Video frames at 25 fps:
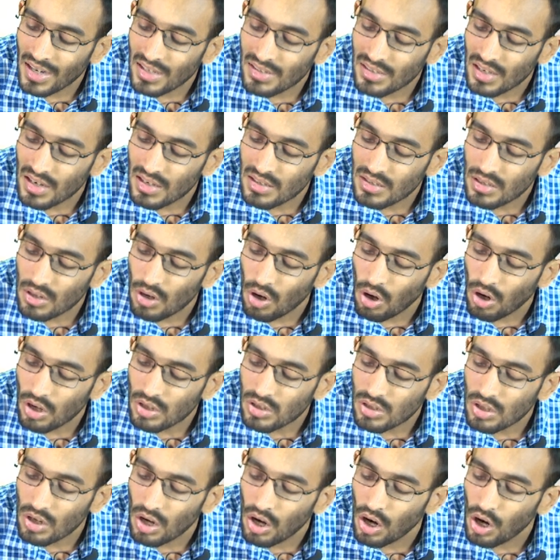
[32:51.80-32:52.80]
this
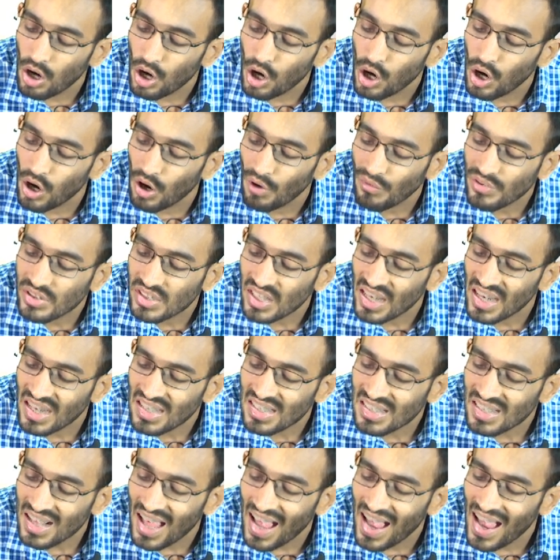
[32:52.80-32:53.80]
loss of
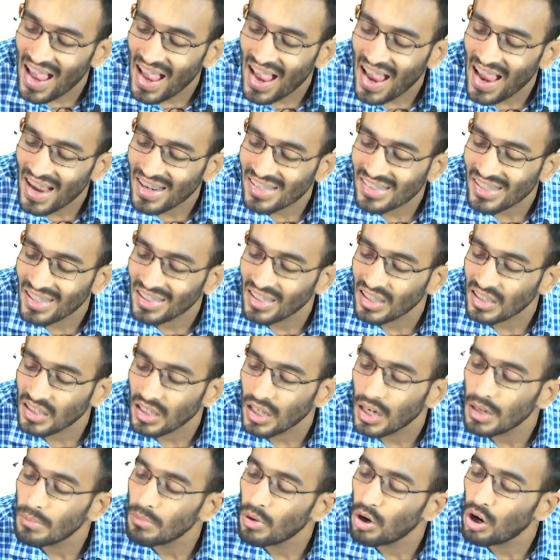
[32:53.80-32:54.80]
6 lakhs in the
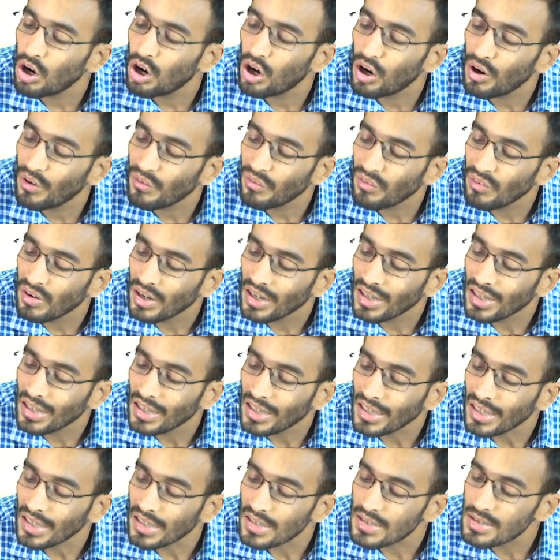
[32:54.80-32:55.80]
term of
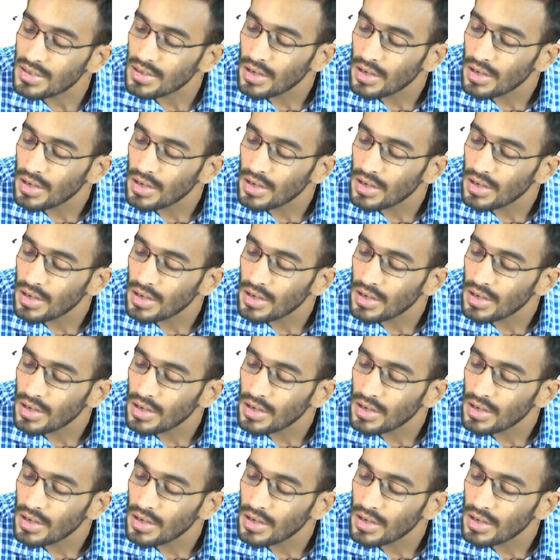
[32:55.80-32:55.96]
lease.